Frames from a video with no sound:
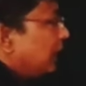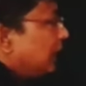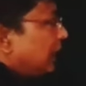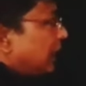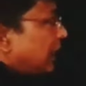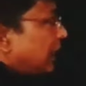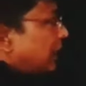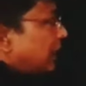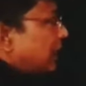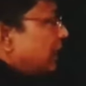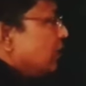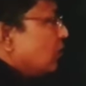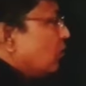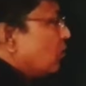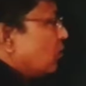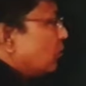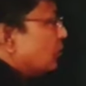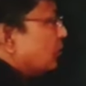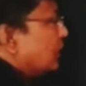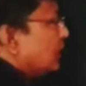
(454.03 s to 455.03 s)
Area
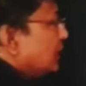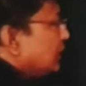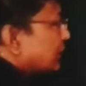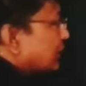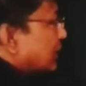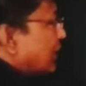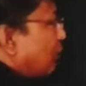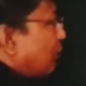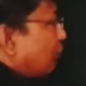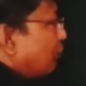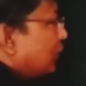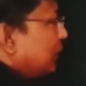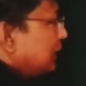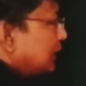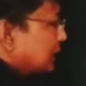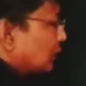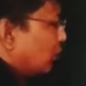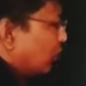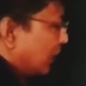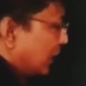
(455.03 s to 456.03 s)
of this complete
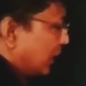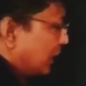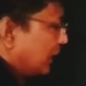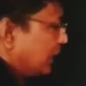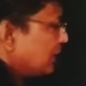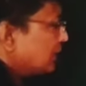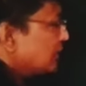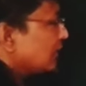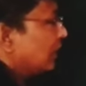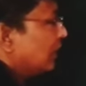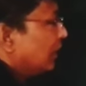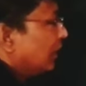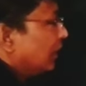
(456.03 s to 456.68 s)
square is